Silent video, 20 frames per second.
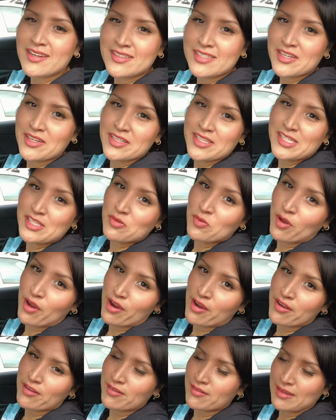excited to
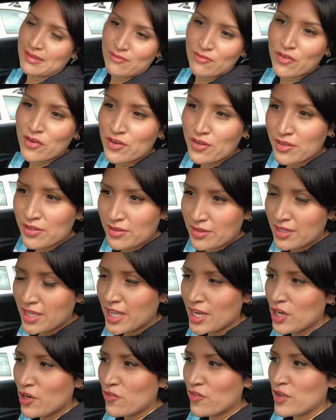swear it for the
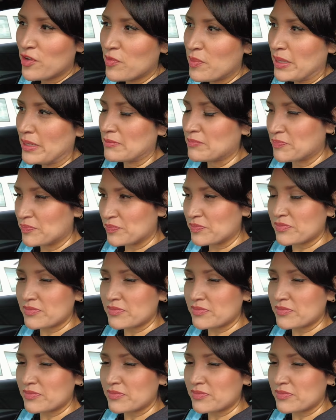interview, but